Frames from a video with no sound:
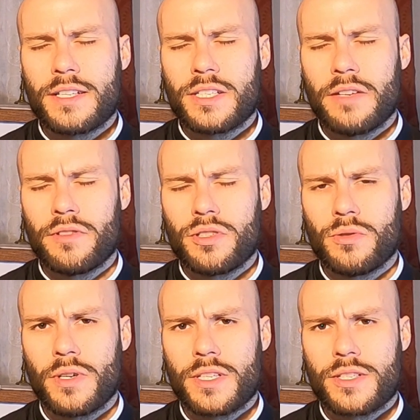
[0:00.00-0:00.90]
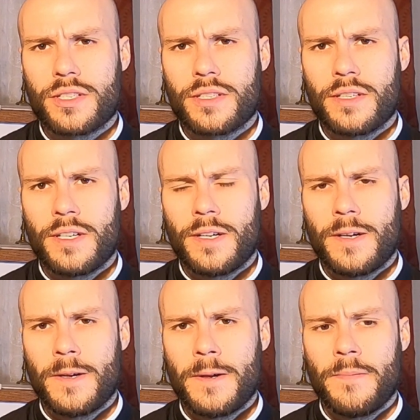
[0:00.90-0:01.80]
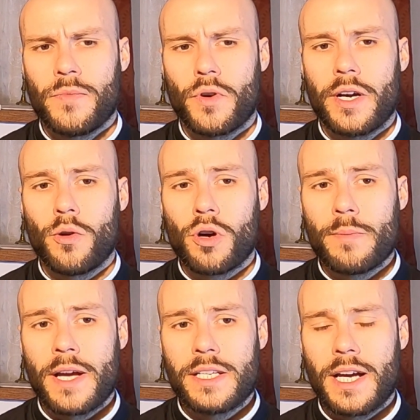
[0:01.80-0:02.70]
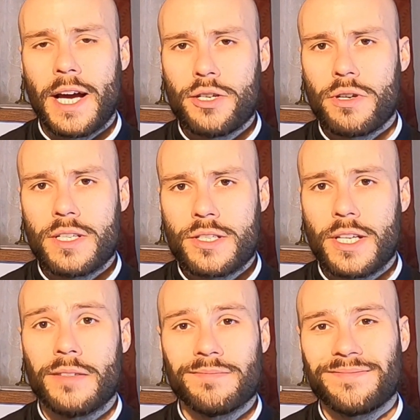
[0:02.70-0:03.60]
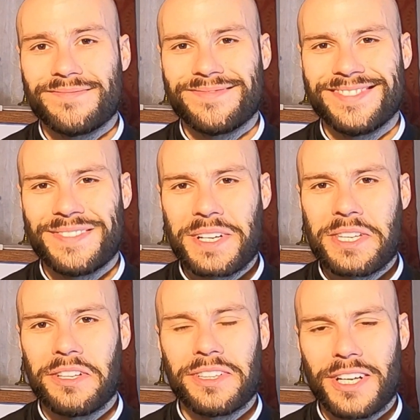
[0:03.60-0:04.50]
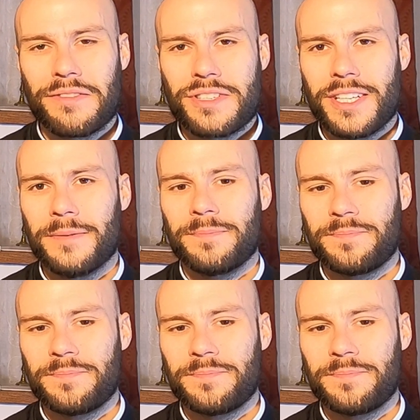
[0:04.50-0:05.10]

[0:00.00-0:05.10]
has given to us. Right, or am I dehydrating sin? Am I killing off sin?